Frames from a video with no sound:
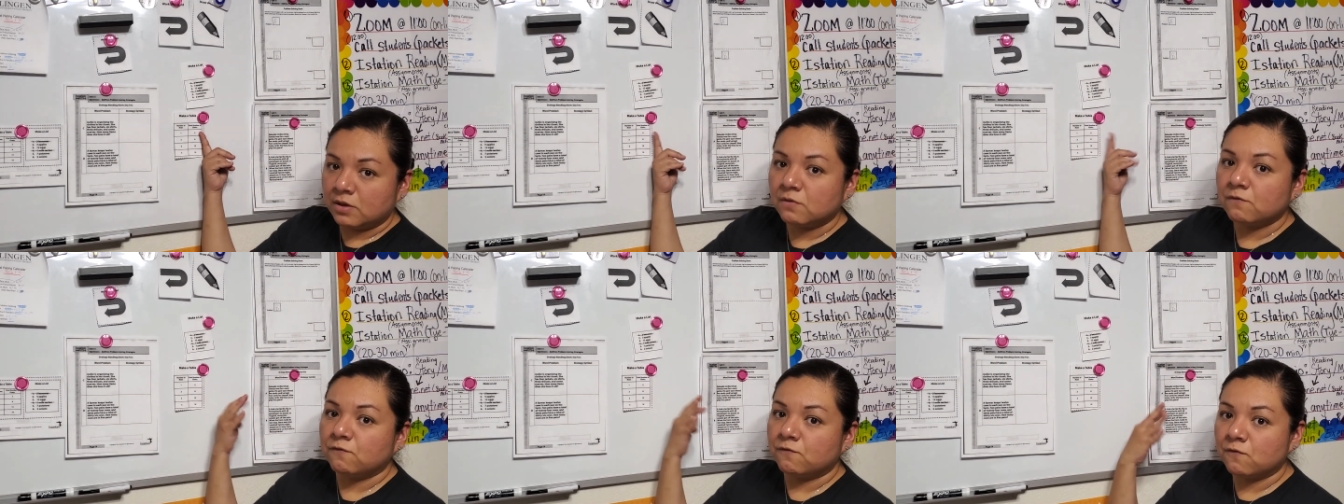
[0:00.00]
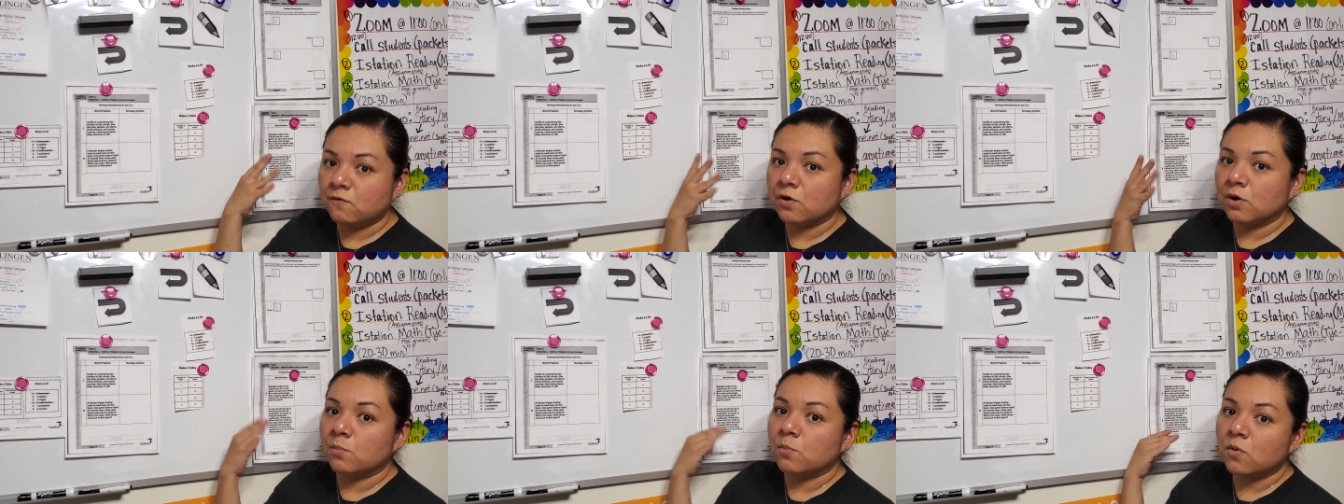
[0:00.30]

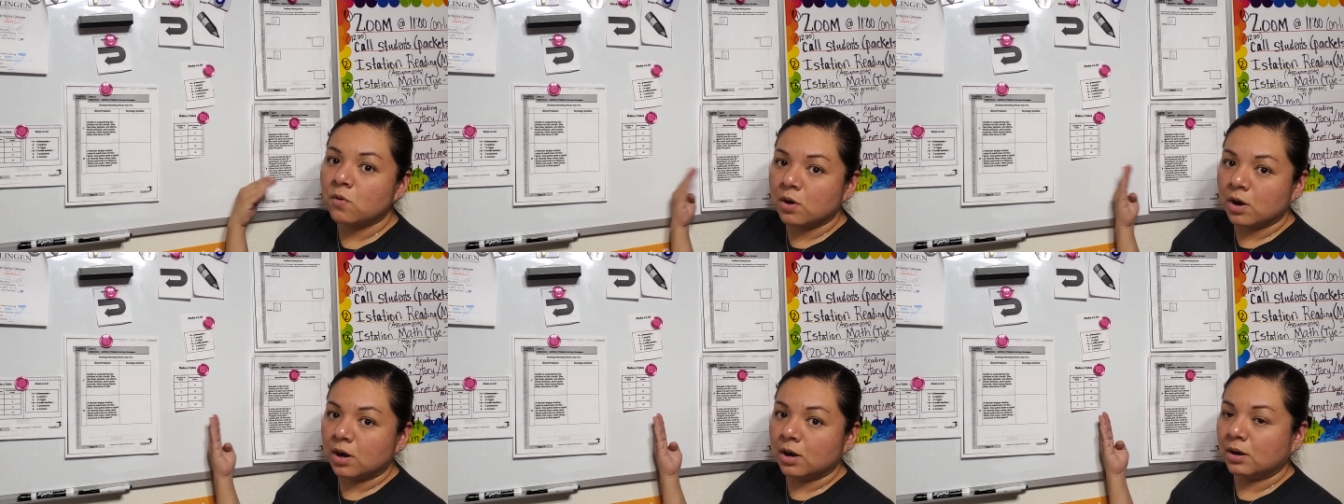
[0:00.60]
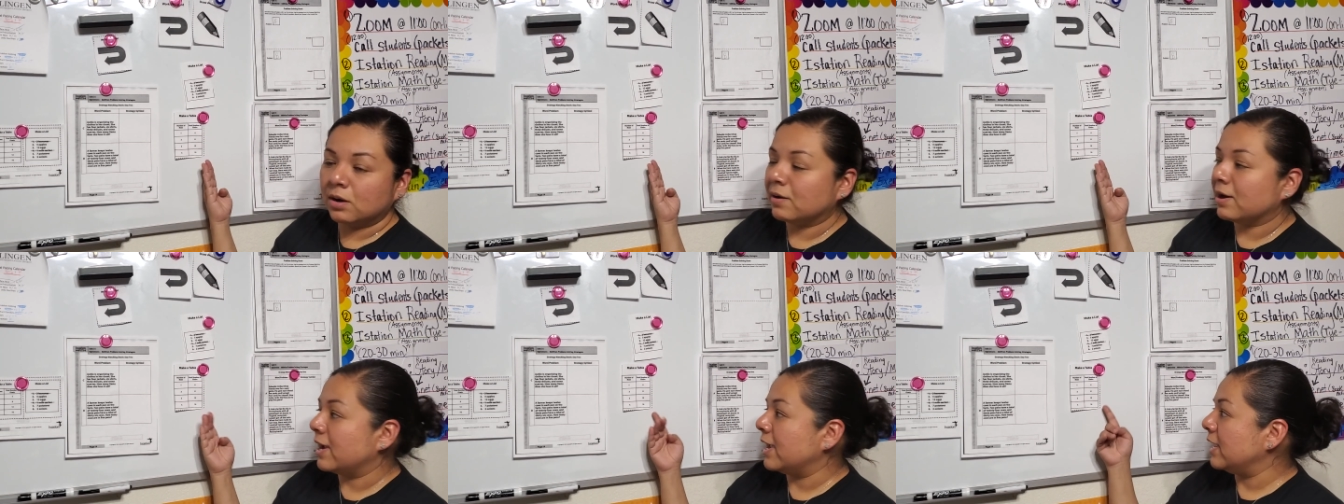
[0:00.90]
four more,
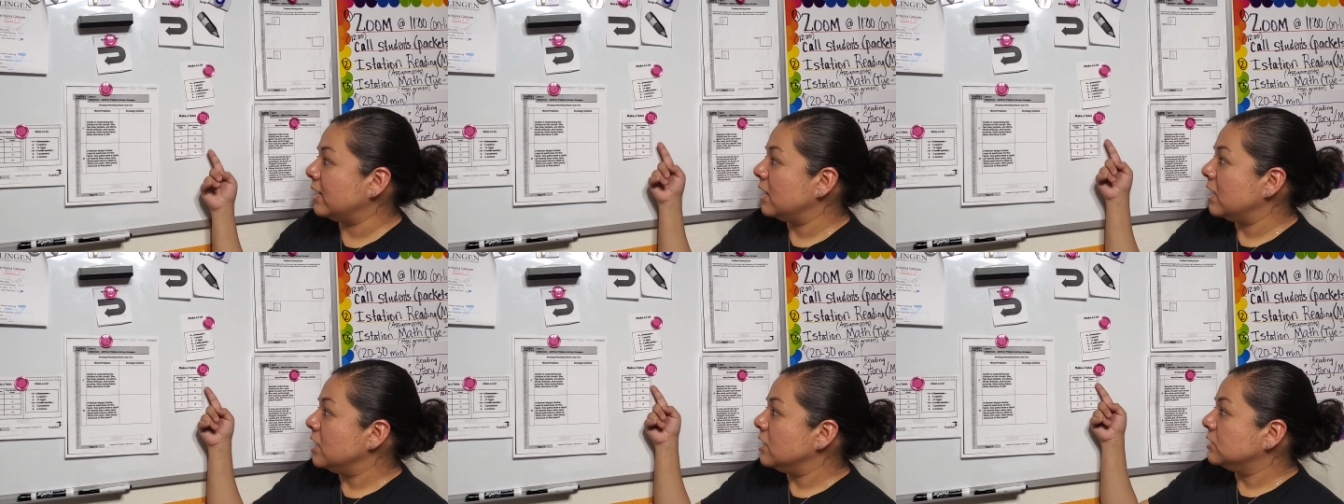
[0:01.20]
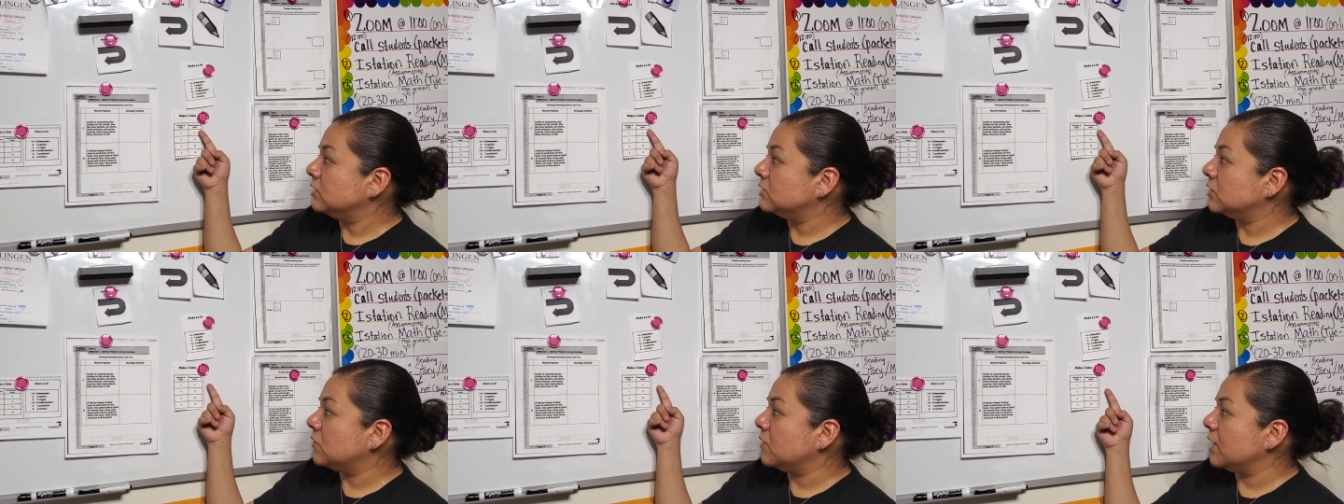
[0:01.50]
right?
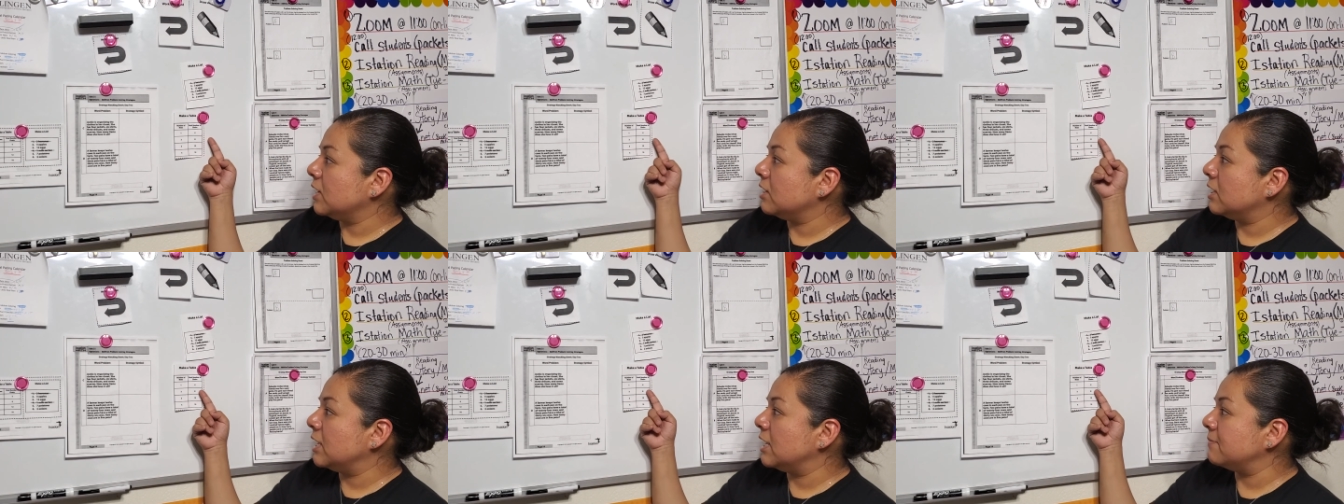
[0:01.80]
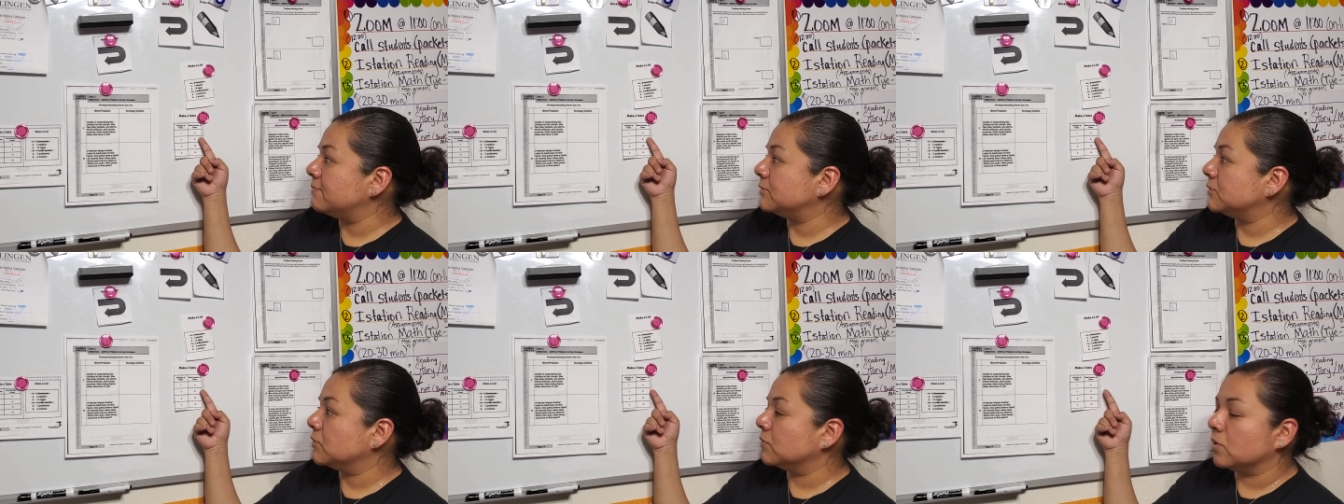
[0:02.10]
So it
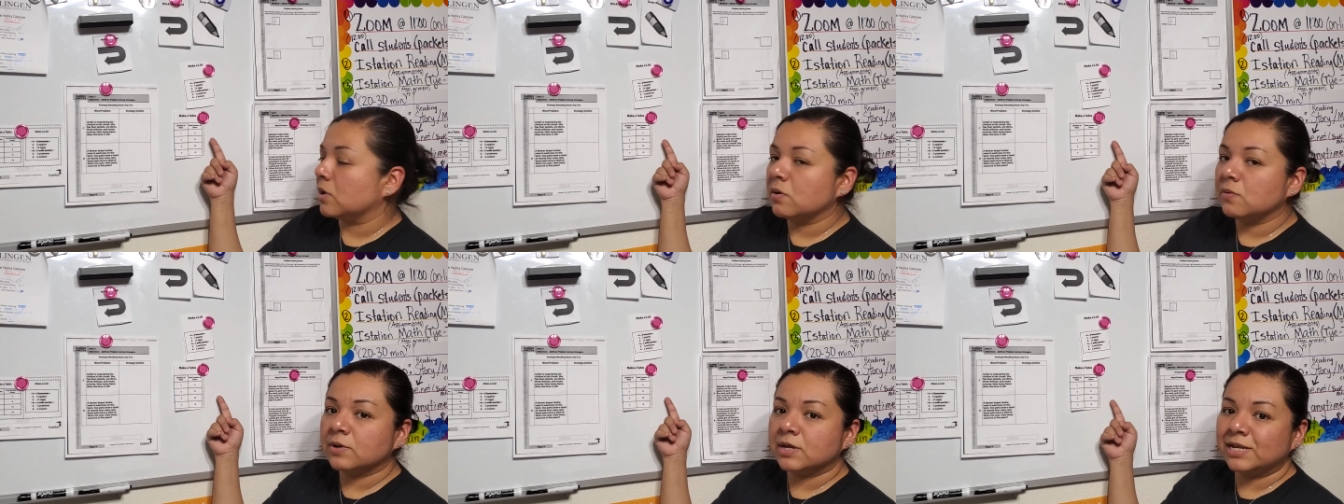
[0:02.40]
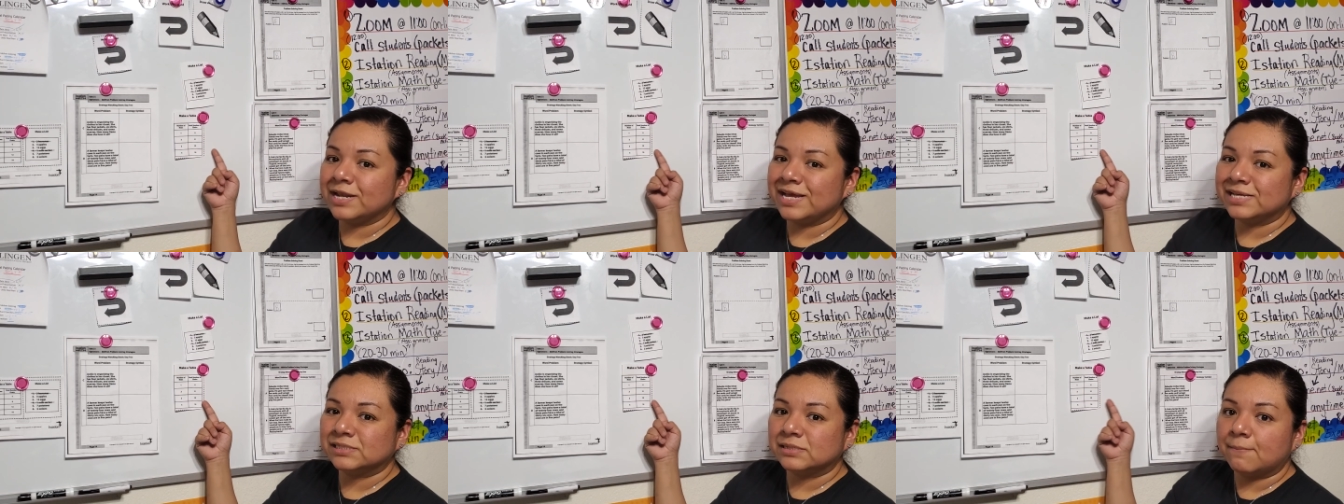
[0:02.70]
keeps
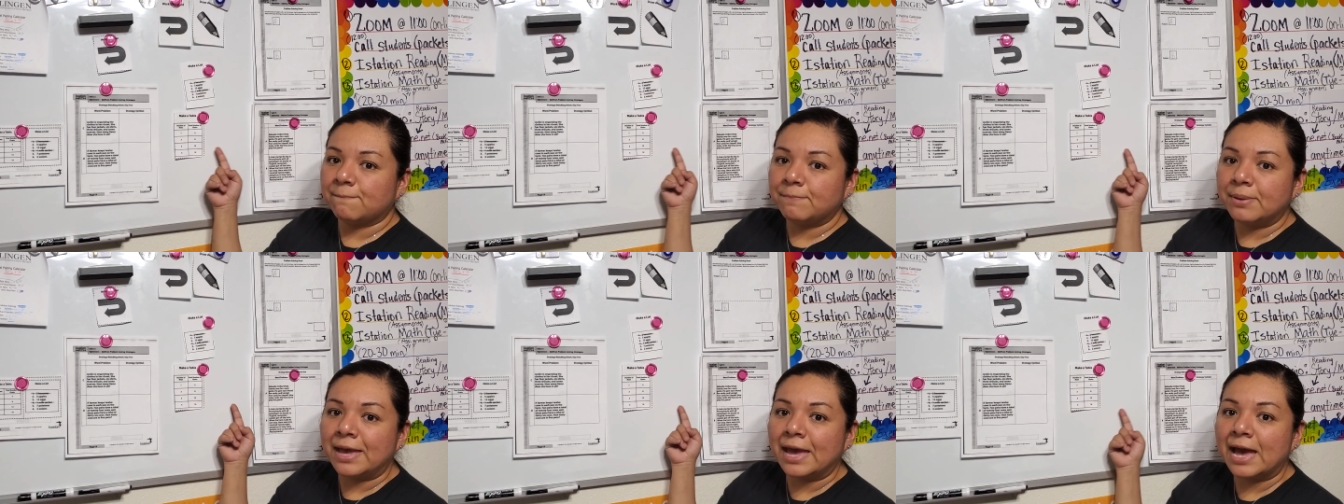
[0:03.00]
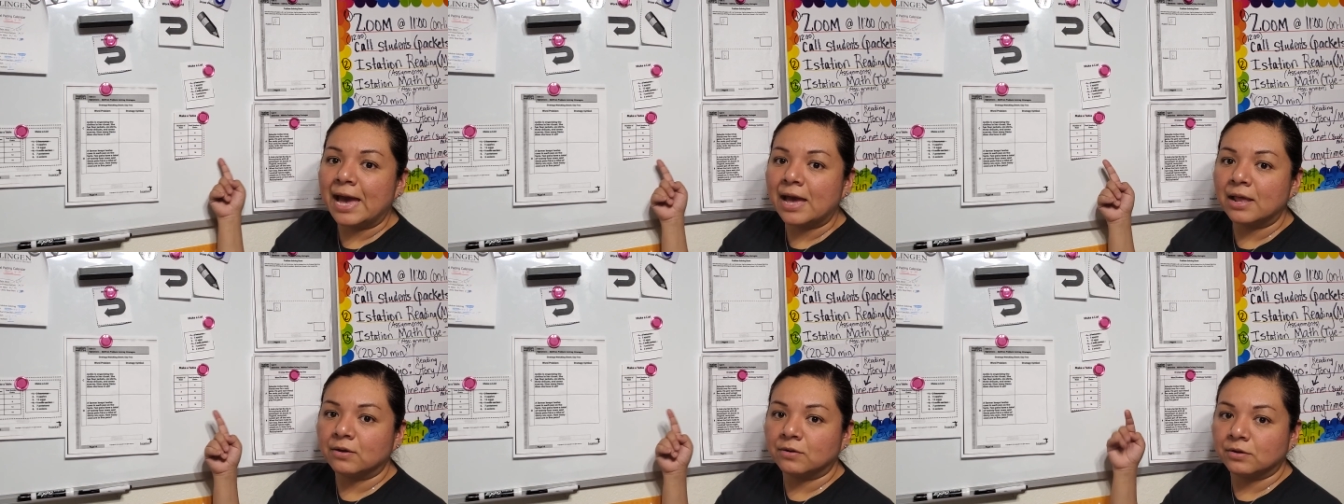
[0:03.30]
growing as a
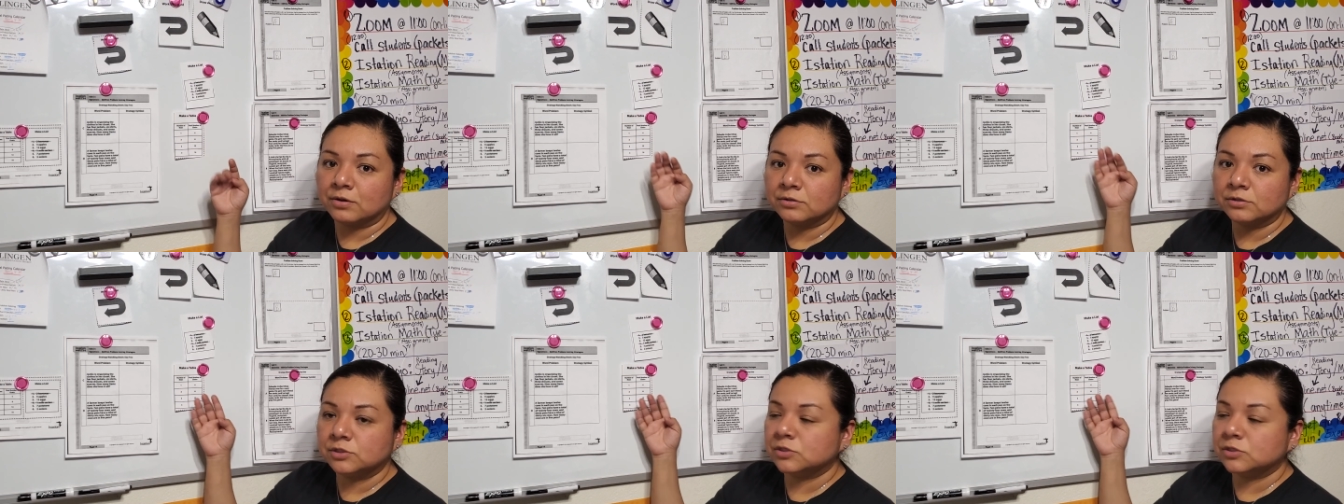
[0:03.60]
pattern.